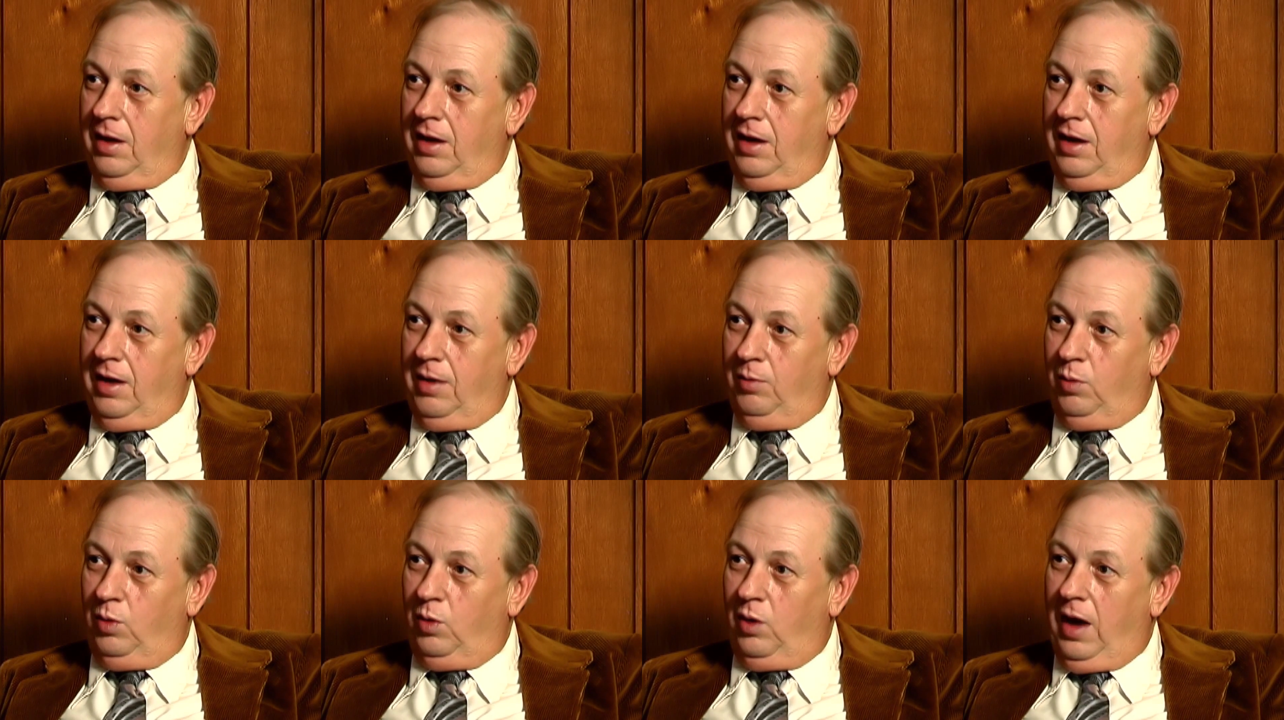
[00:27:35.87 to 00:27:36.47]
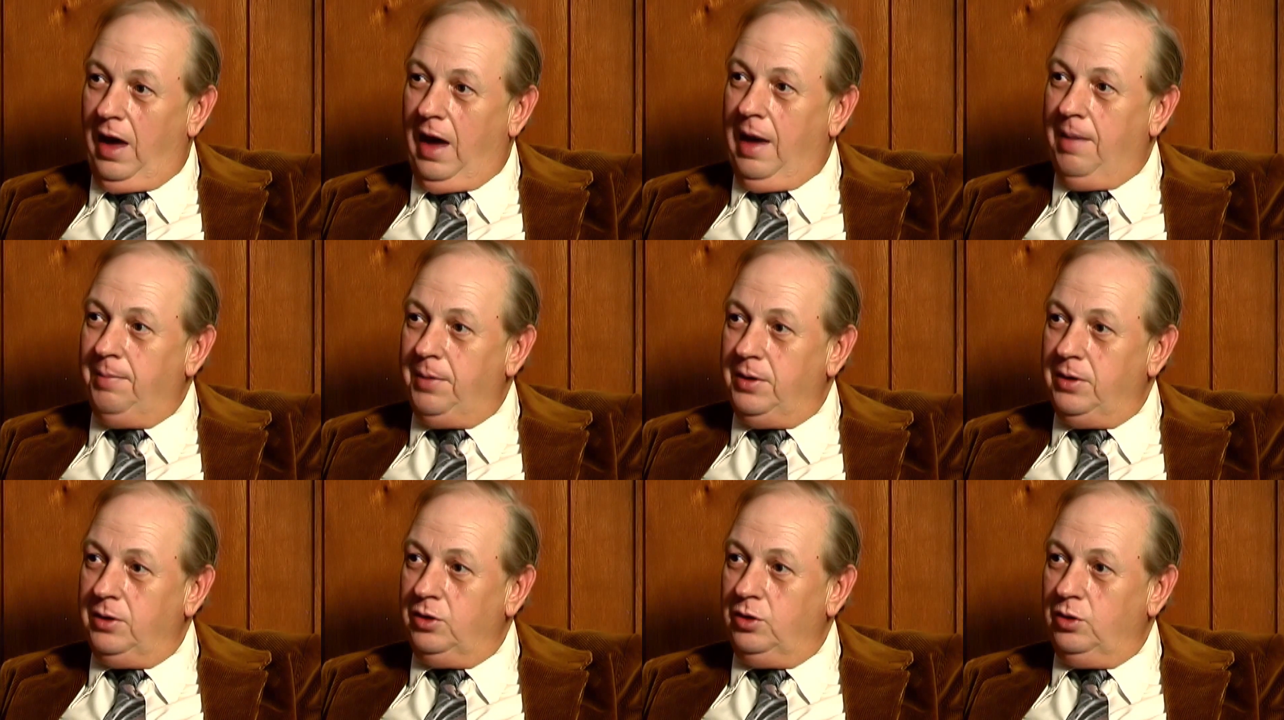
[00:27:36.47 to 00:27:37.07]
it will
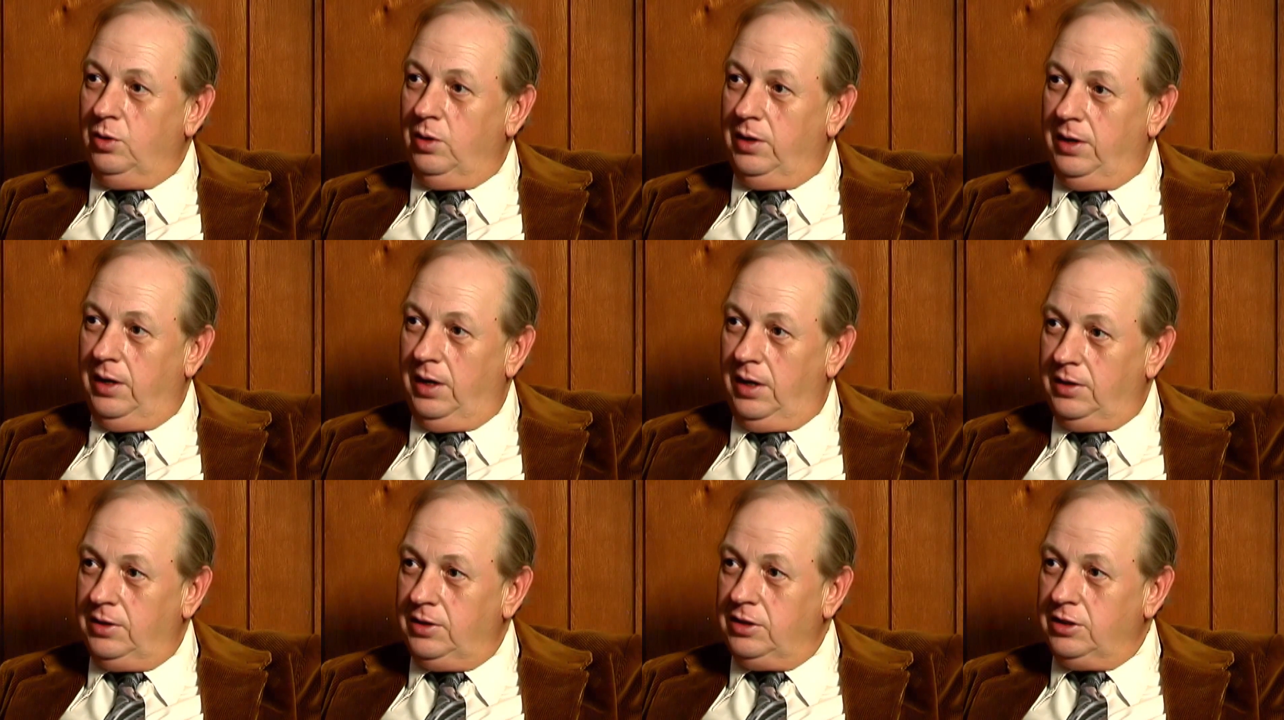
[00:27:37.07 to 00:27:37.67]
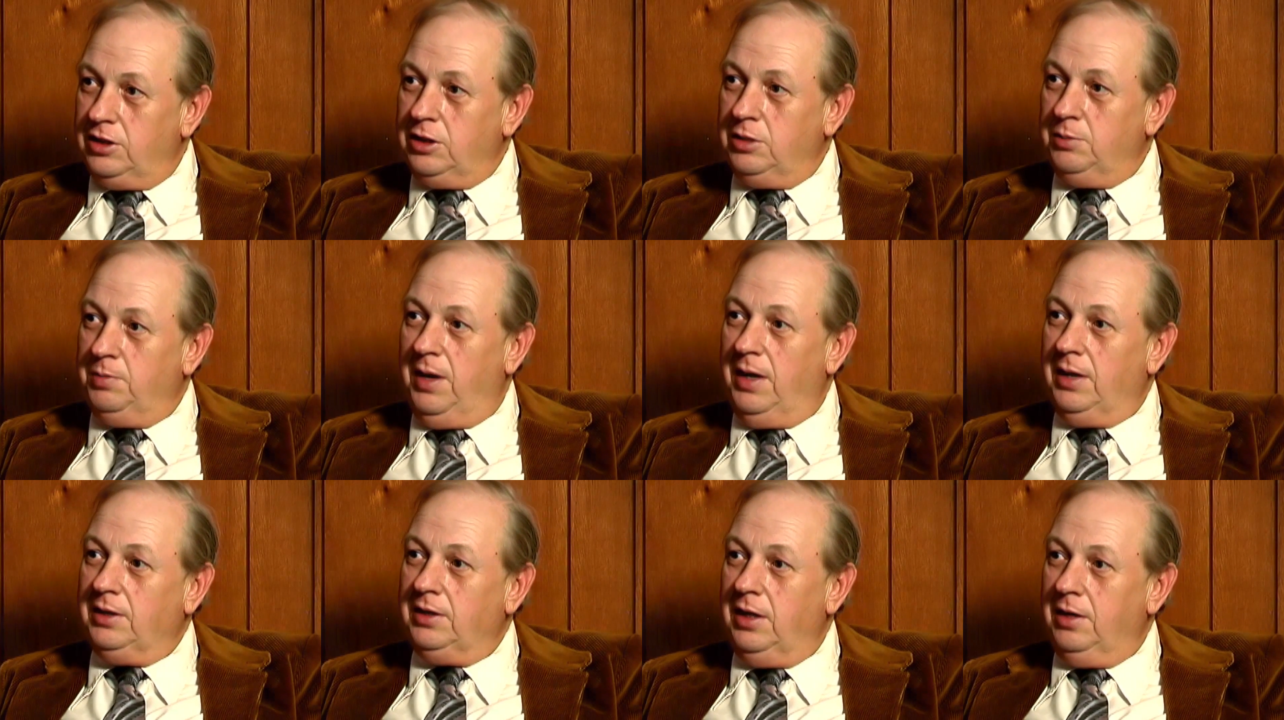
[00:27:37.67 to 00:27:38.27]
happen to an
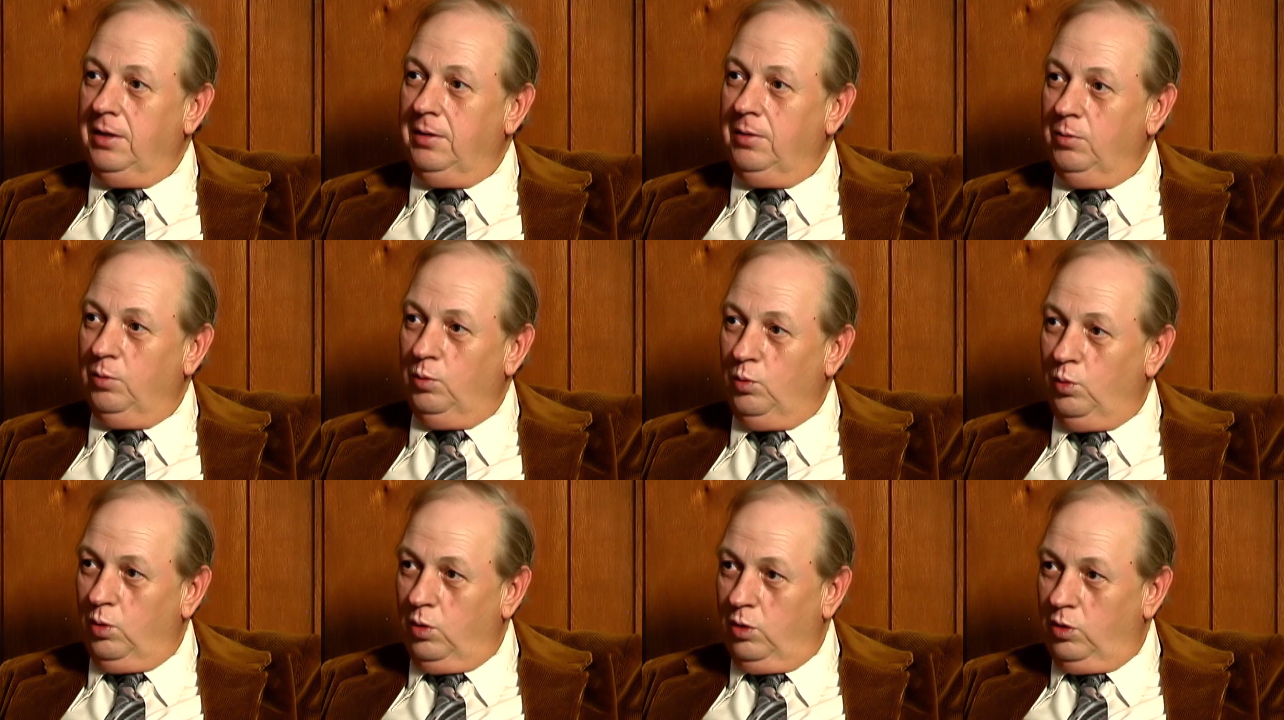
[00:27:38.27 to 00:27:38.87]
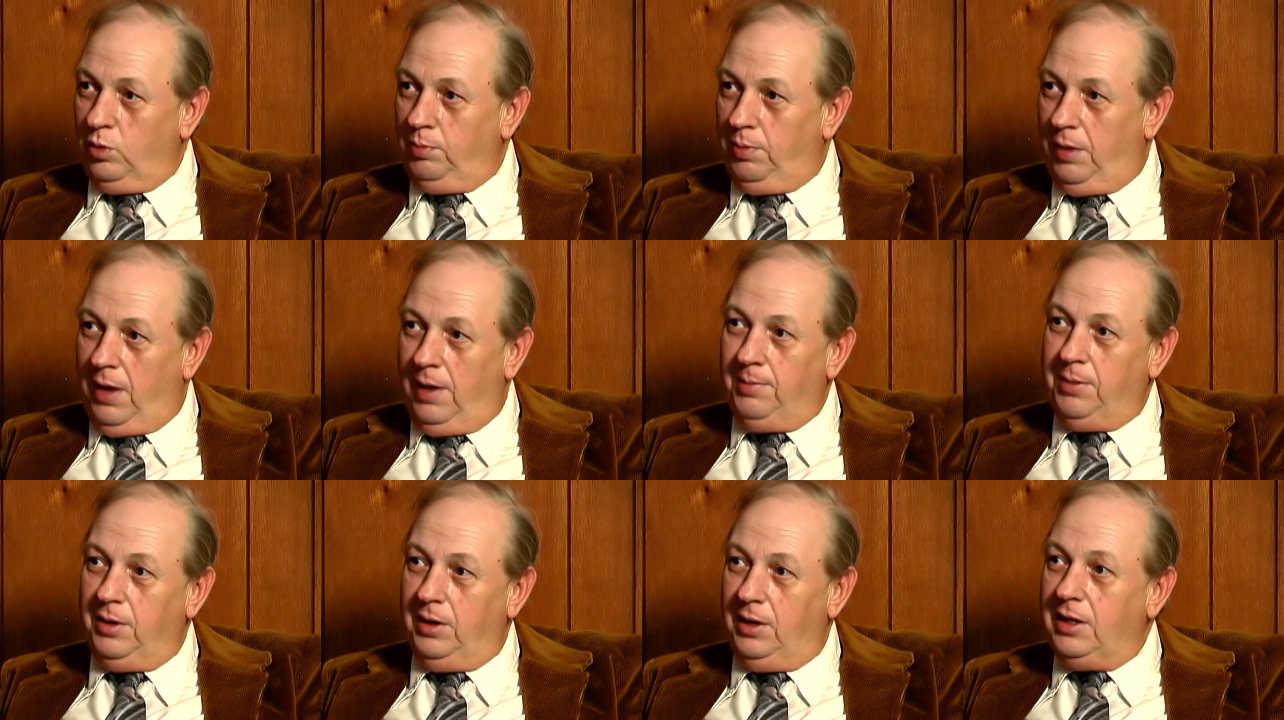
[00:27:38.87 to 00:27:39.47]
unsuspecting world
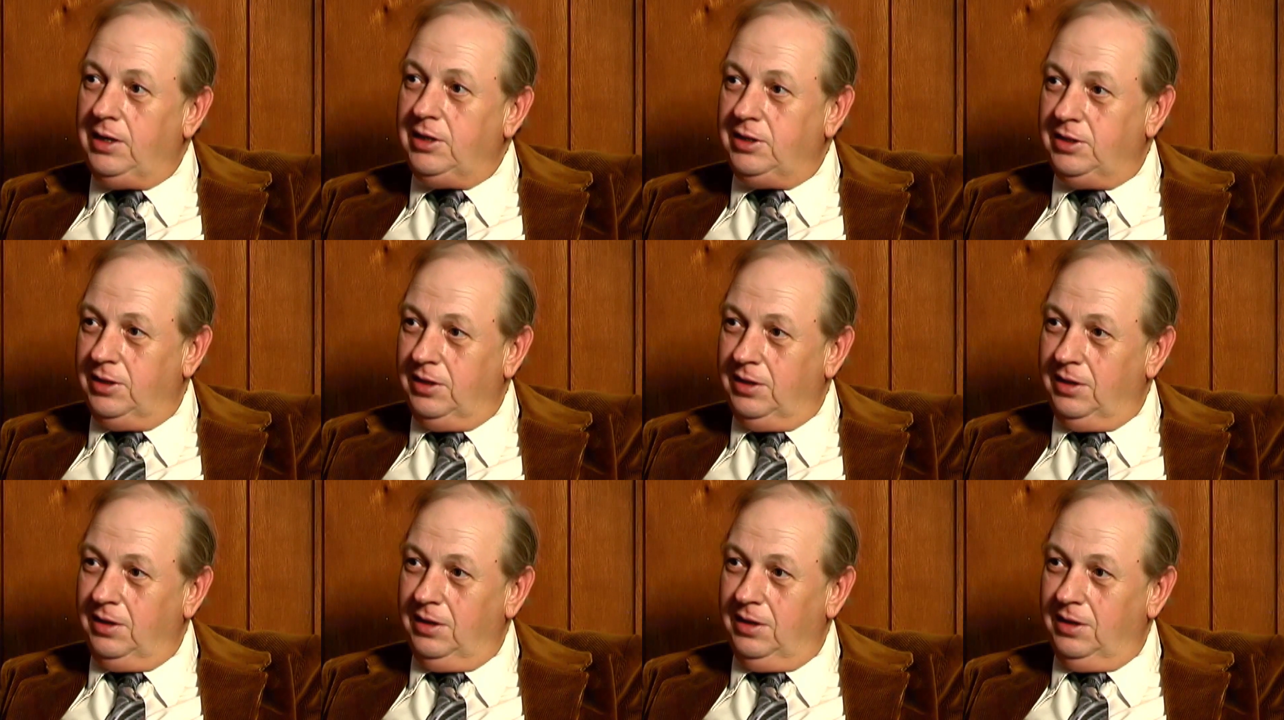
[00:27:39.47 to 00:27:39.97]
population.